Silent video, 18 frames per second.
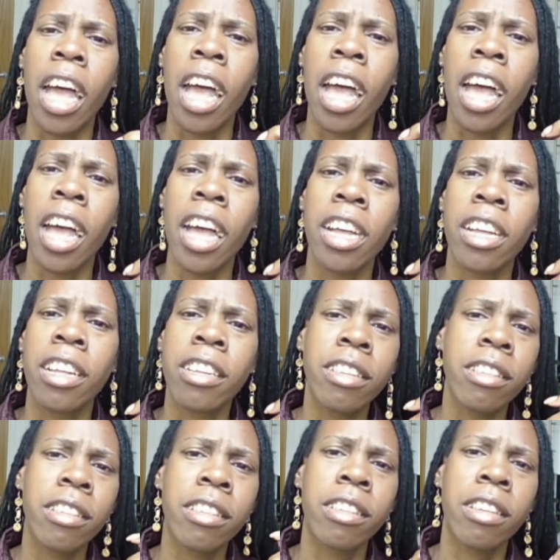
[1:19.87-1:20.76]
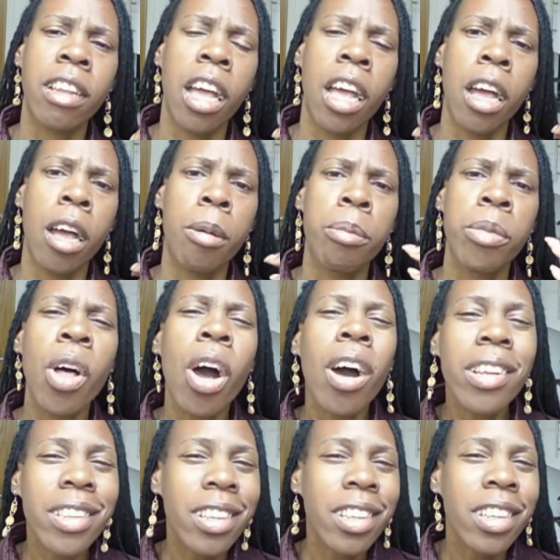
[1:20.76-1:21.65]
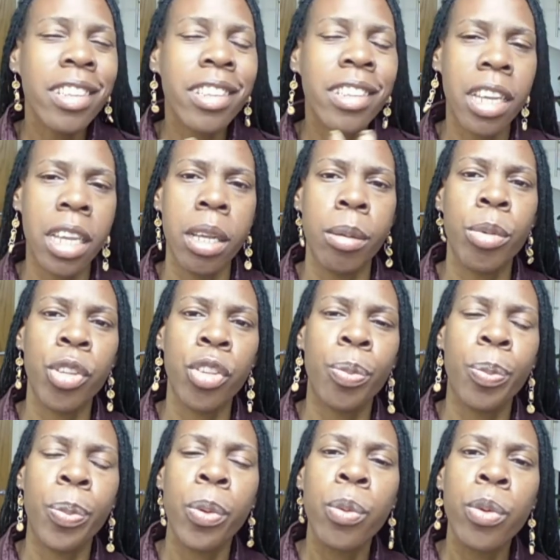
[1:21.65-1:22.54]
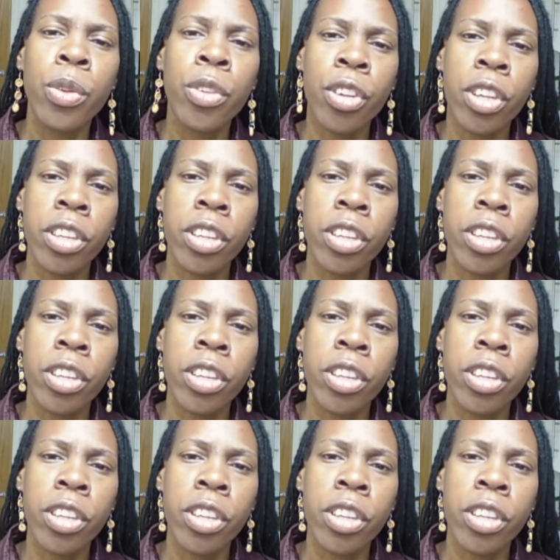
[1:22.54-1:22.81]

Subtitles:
and not a tablespoon,